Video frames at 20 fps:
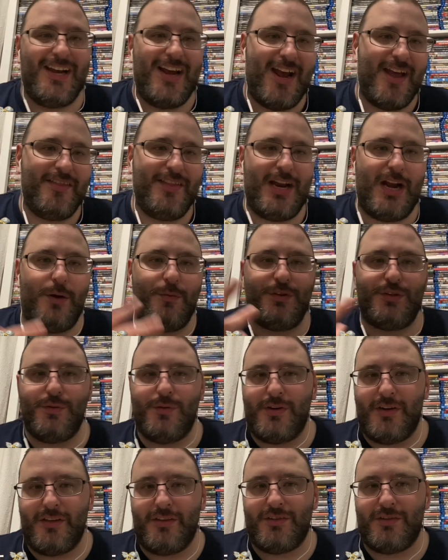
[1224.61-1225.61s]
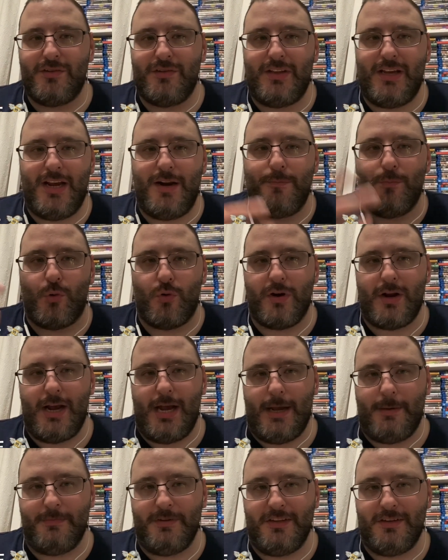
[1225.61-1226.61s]
And then I went to another store. They had more
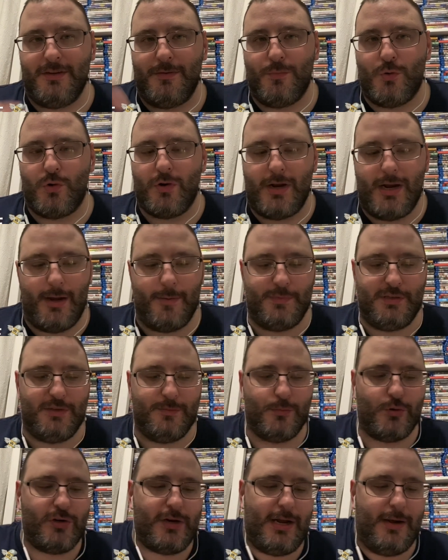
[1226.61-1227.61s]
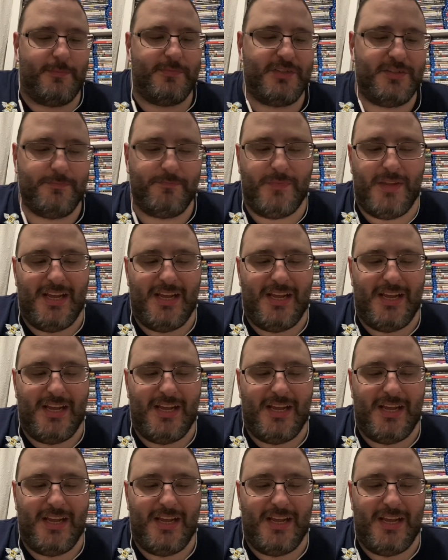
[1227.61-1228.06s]
copies and more copies and more copies.